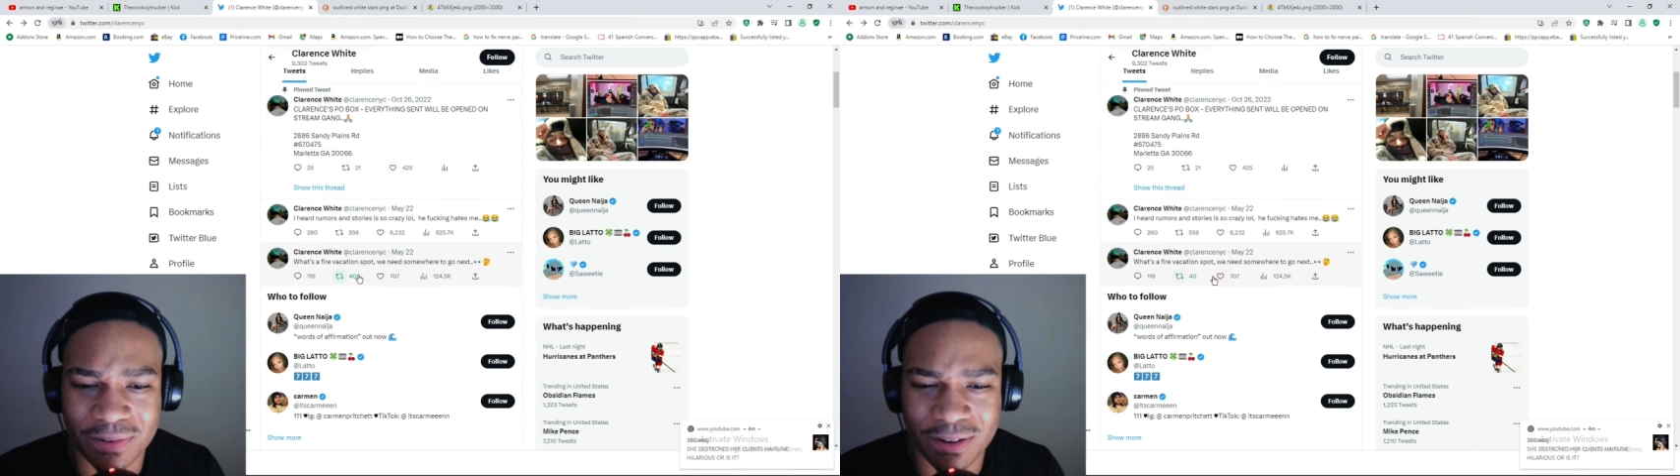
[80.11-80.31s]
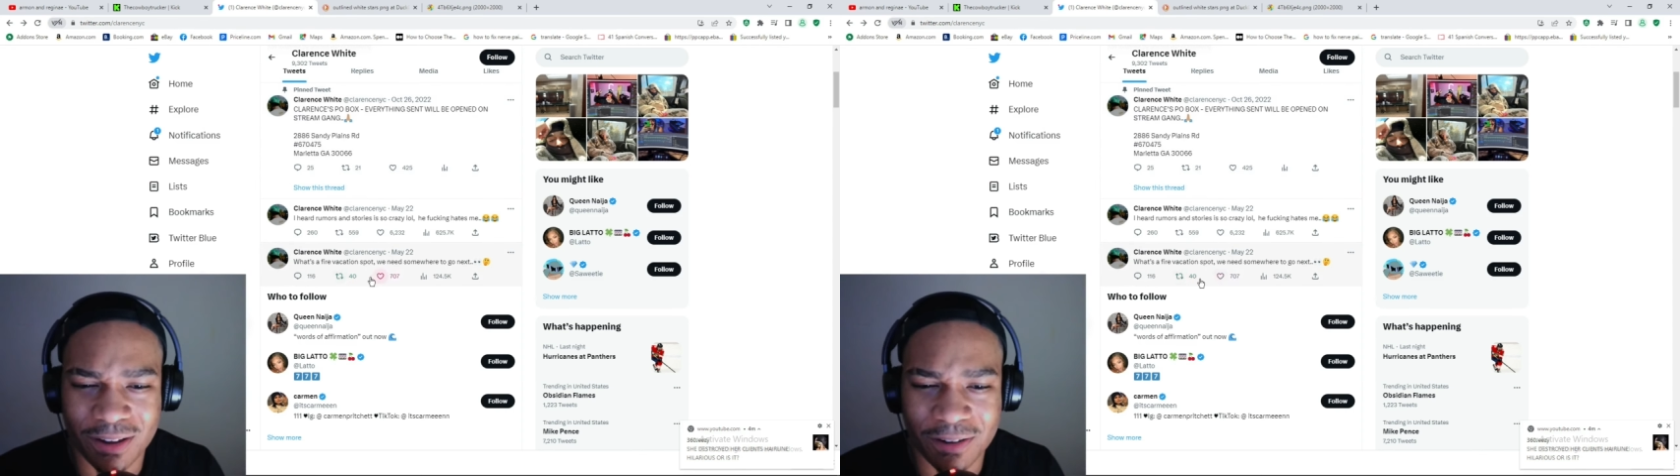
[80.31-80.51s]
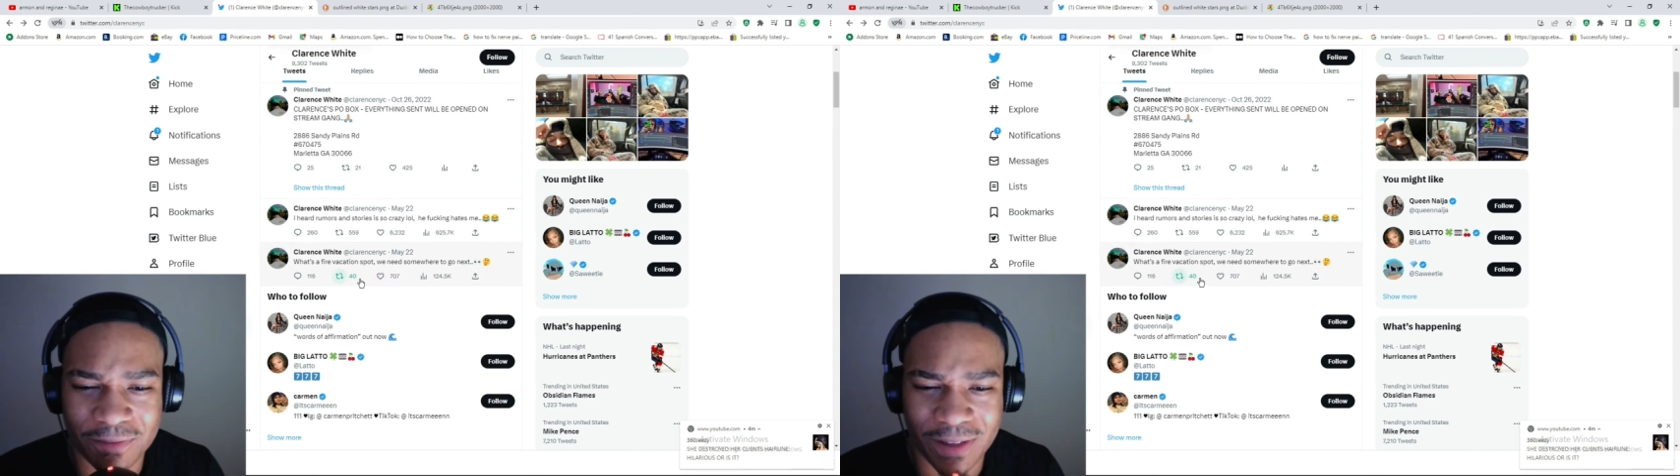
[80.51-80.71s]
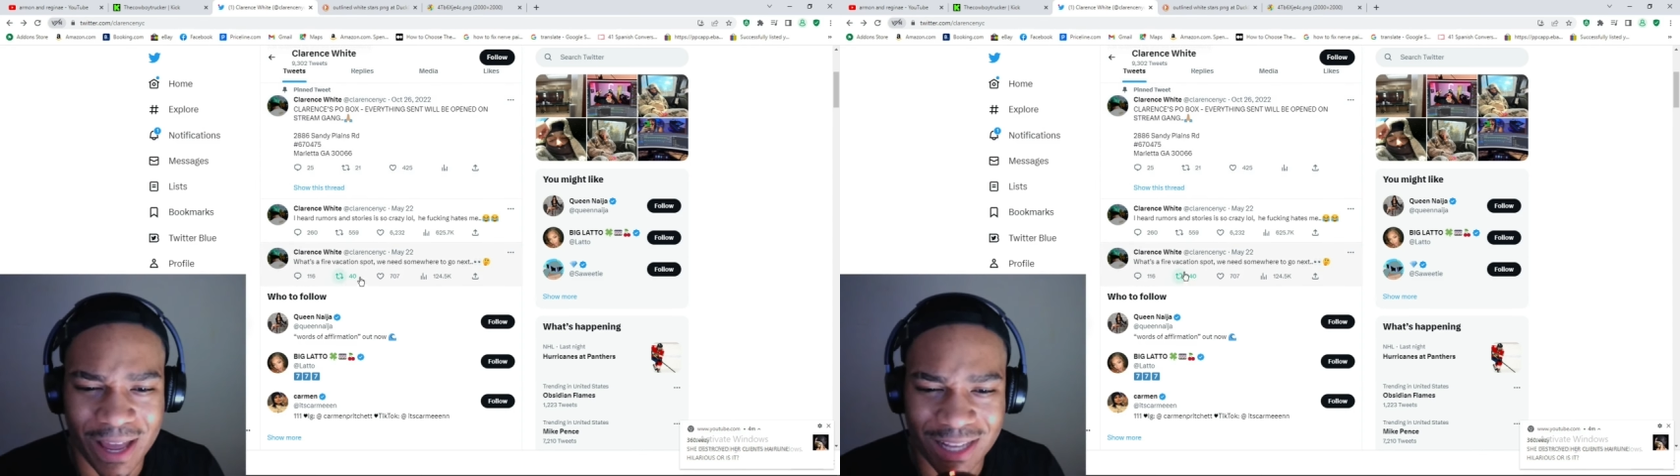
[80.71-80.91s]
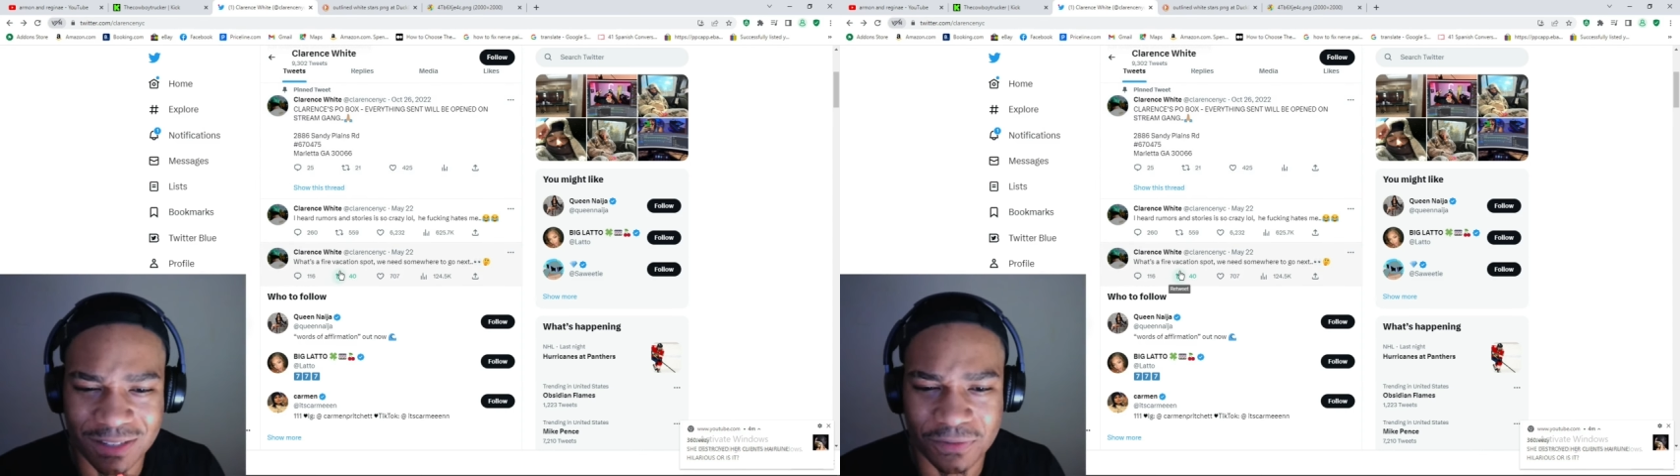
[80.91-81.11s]
of
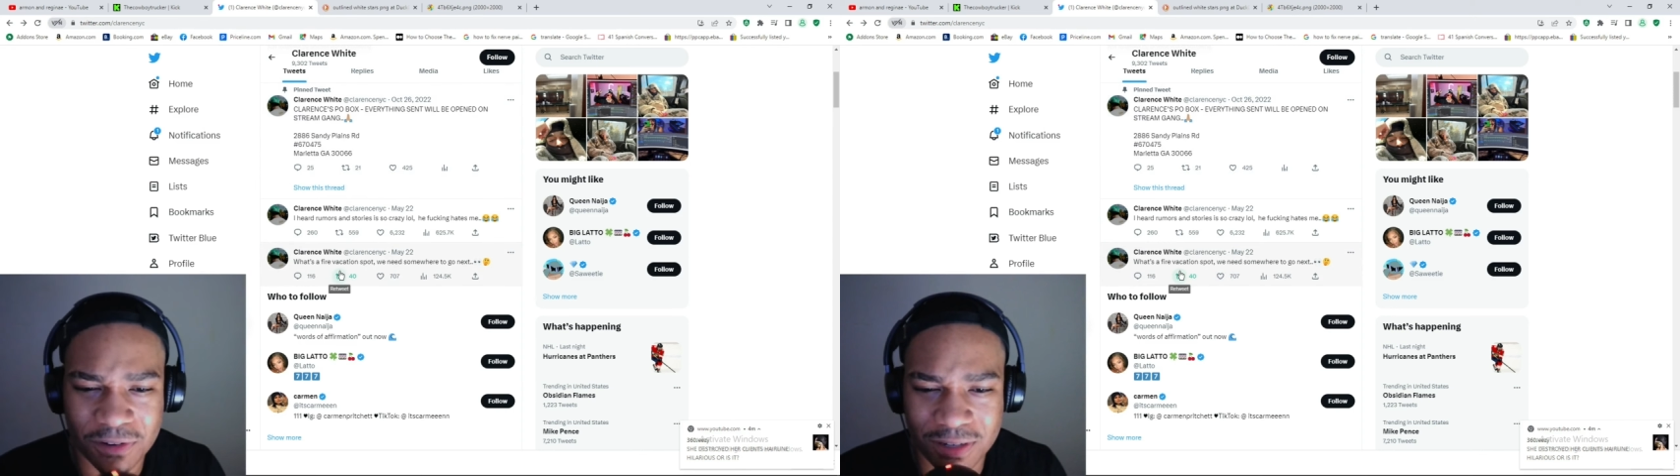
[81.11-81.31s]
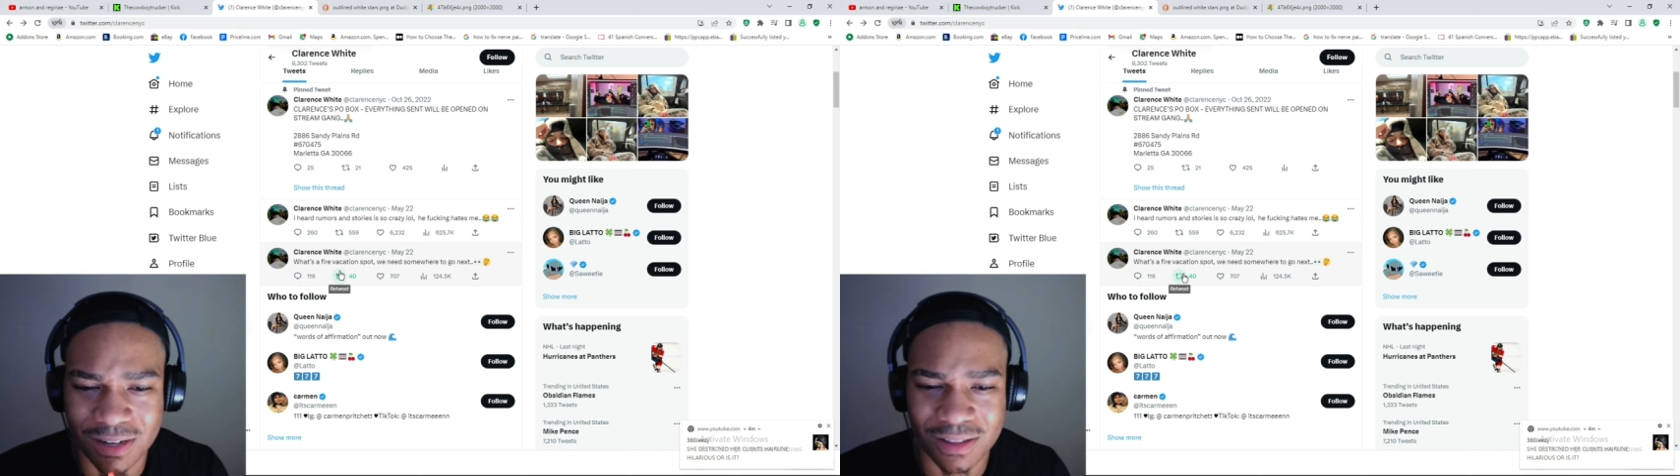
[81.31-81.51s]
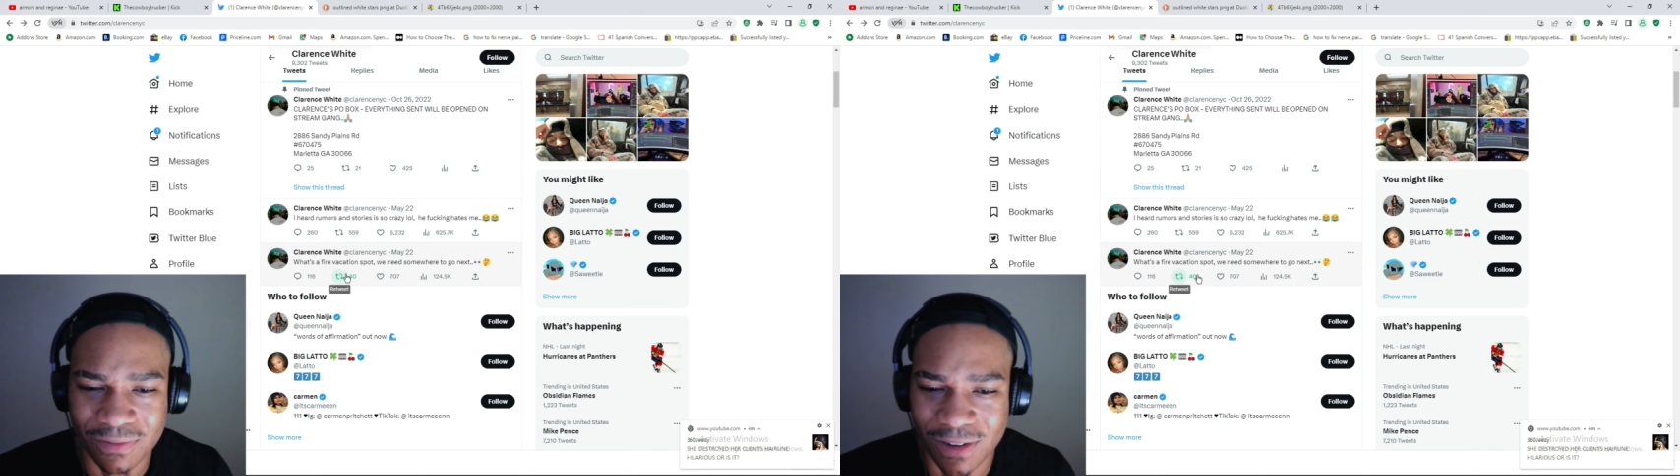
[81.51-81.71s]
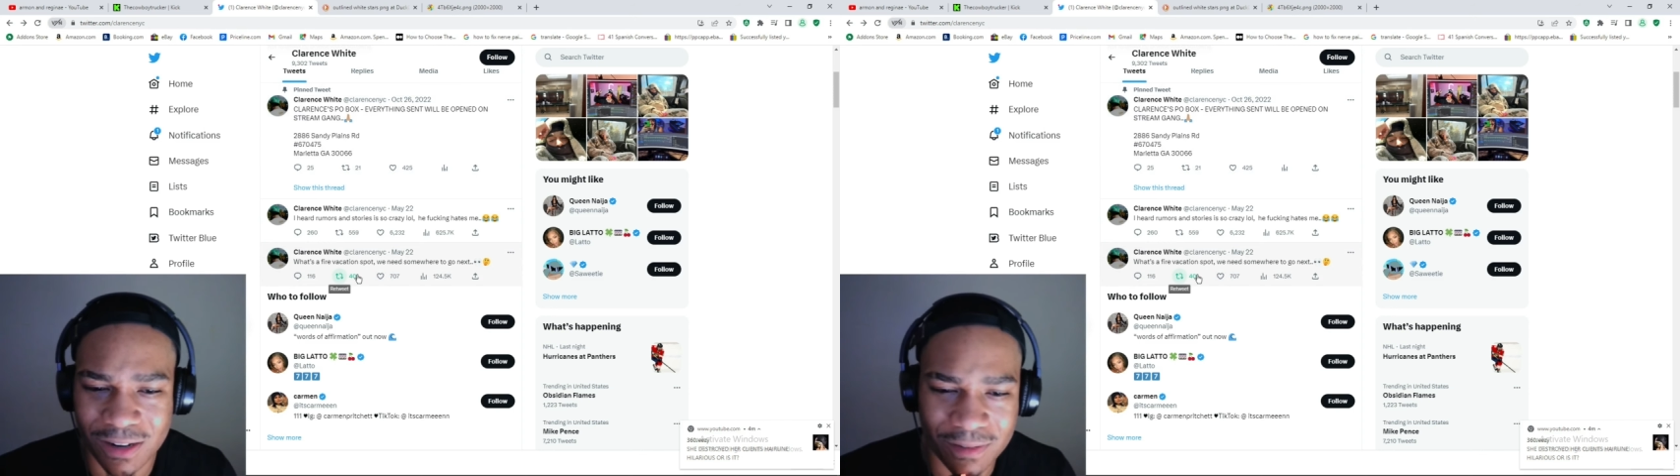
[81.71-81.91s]
asking for another fire